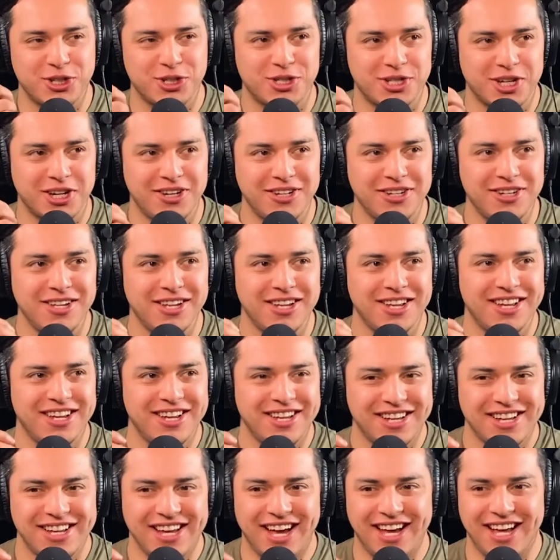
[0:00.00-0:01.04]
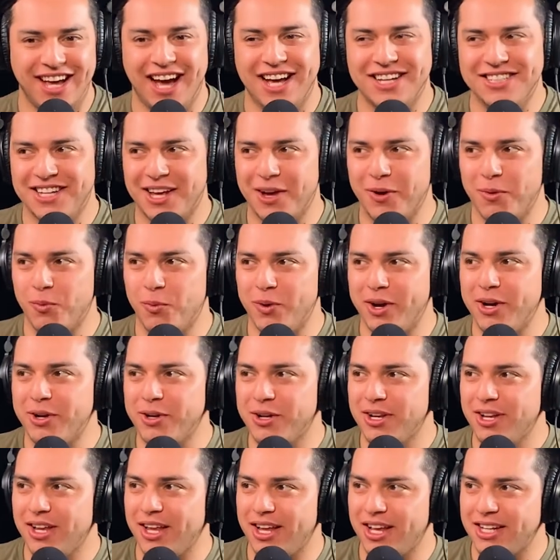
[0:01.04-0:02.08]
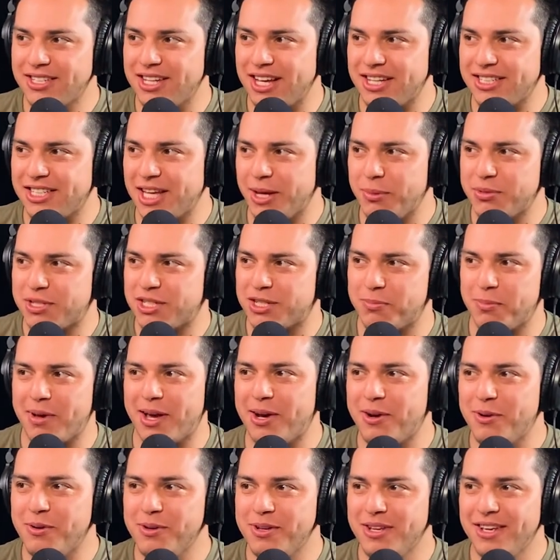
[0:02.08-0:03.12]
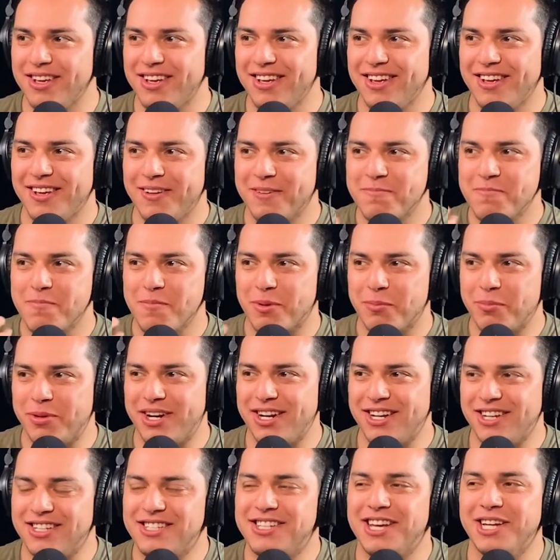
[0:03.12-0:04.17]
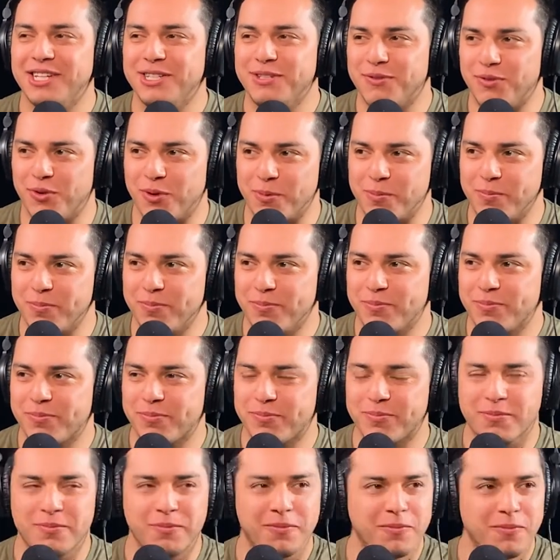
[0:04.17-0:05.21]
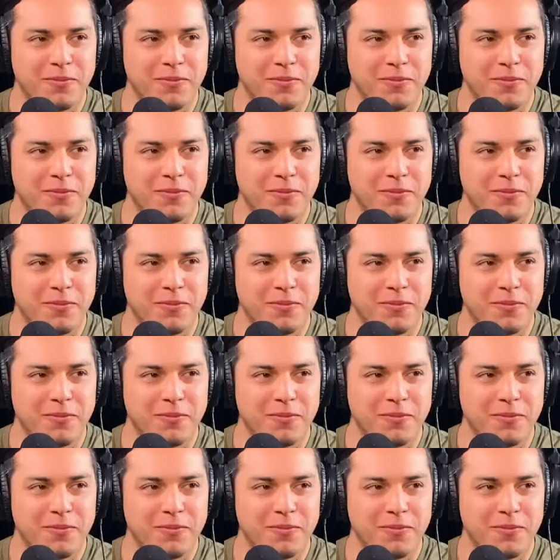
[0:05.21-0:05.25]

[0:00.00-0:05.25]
your tongue, it has that weird, it has that same smell, but in a taste form. I don't know why I'm